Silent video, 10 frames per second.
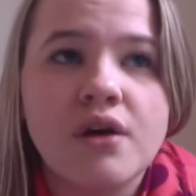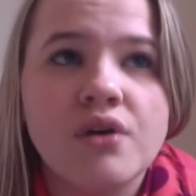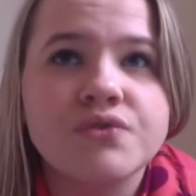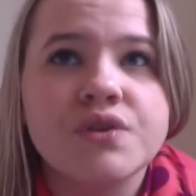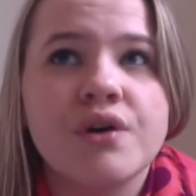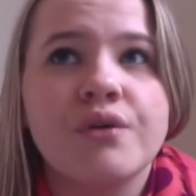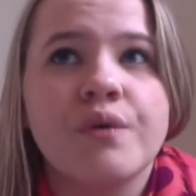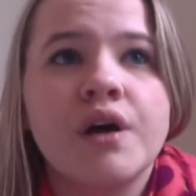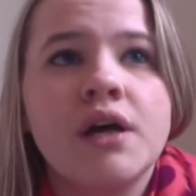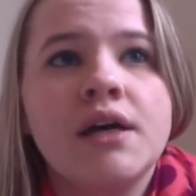also
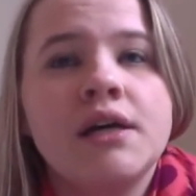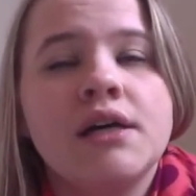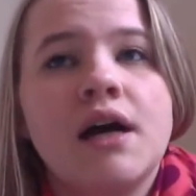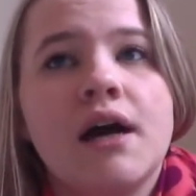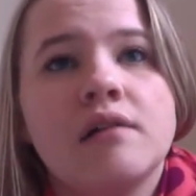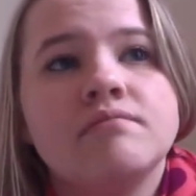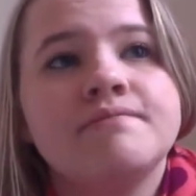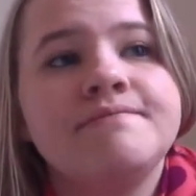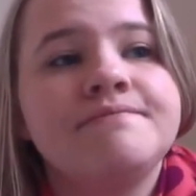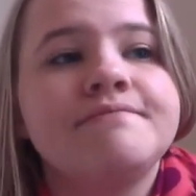in
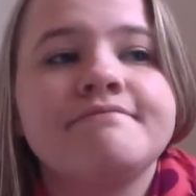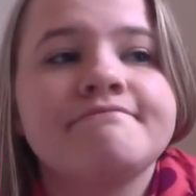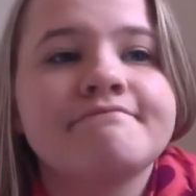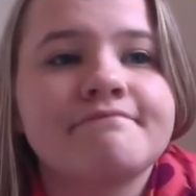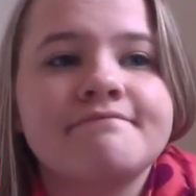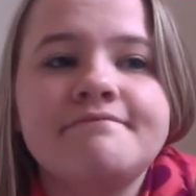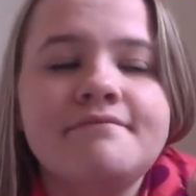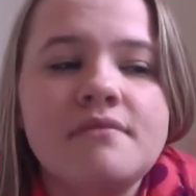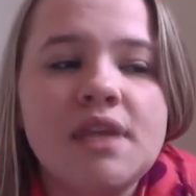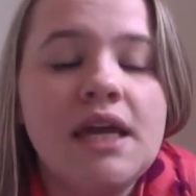
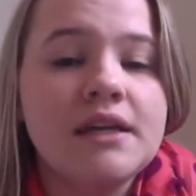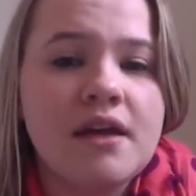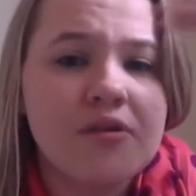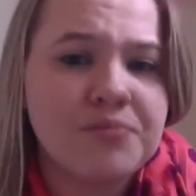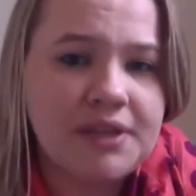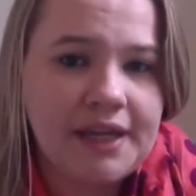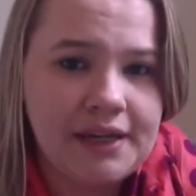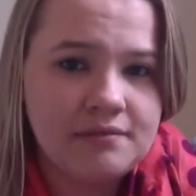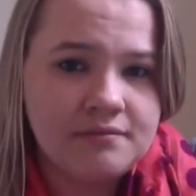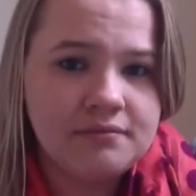another
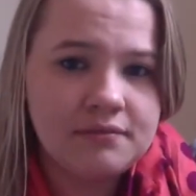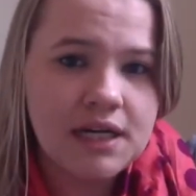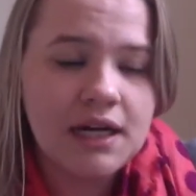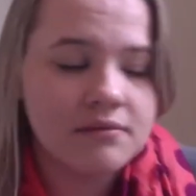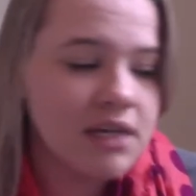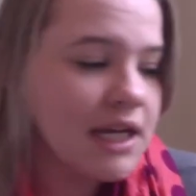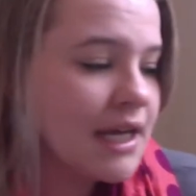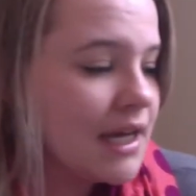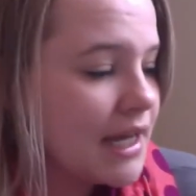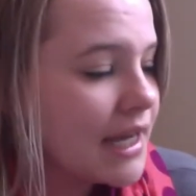plane.
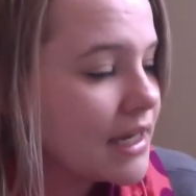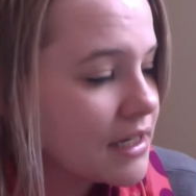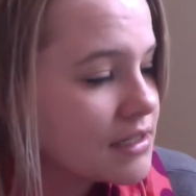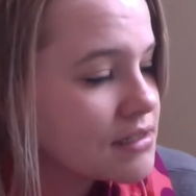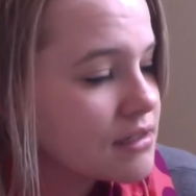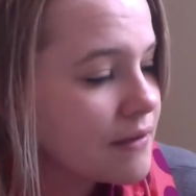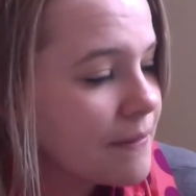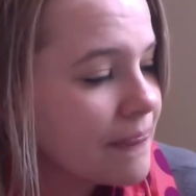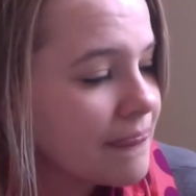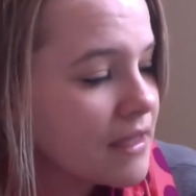And
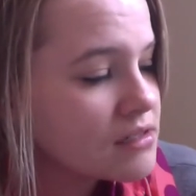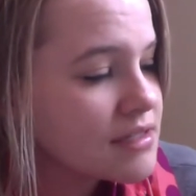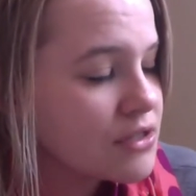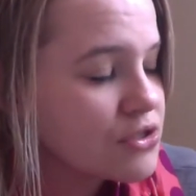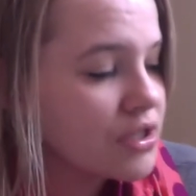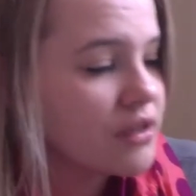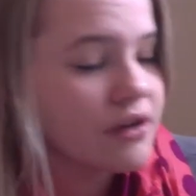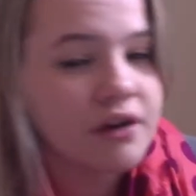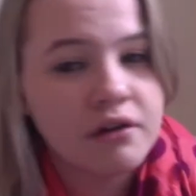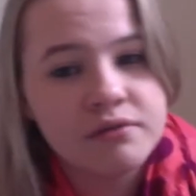essentially
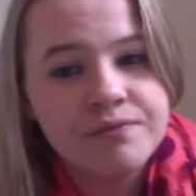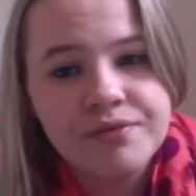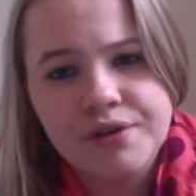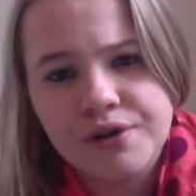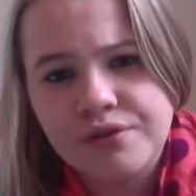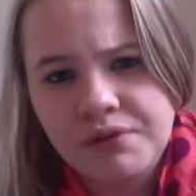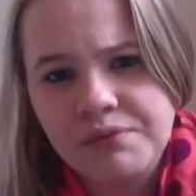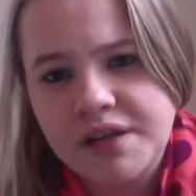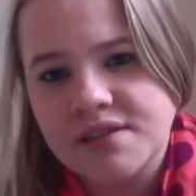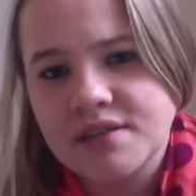there are 3
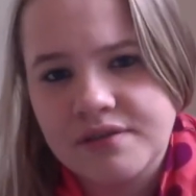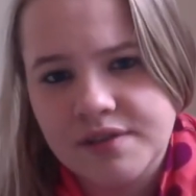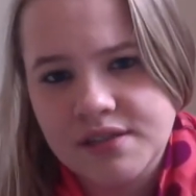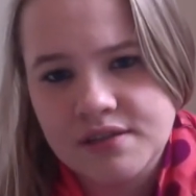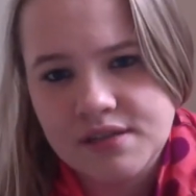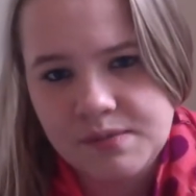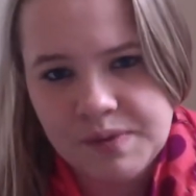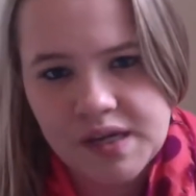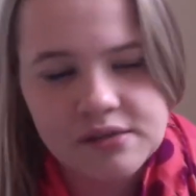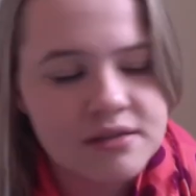races of existing
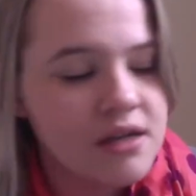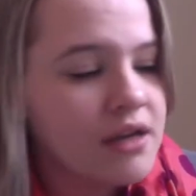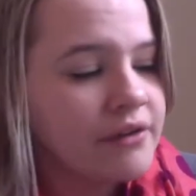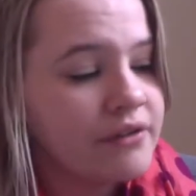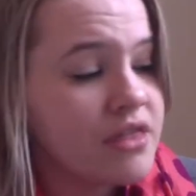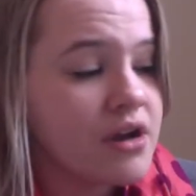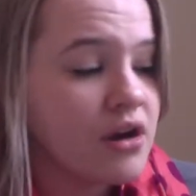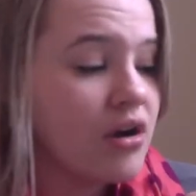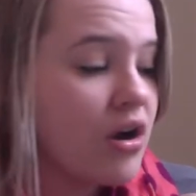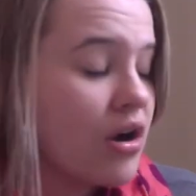beings.
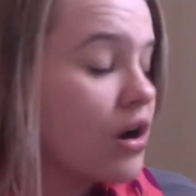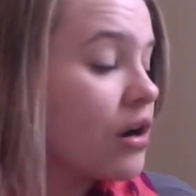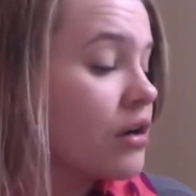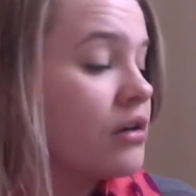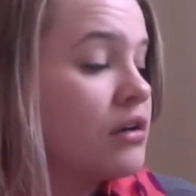There are